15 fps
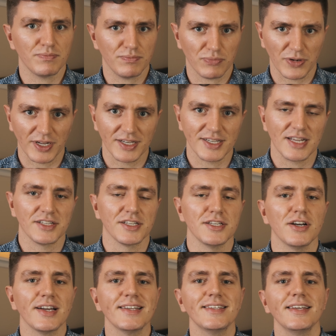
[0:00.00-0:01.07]
bring it down to
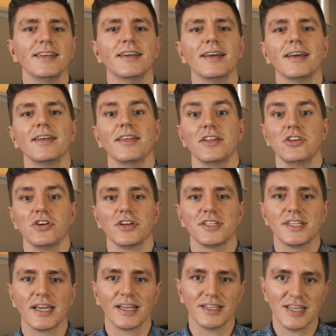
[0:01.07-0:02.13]
90, then you could
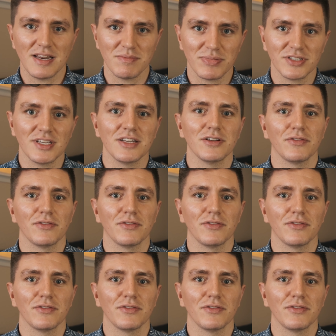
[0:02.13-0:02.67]
take 10%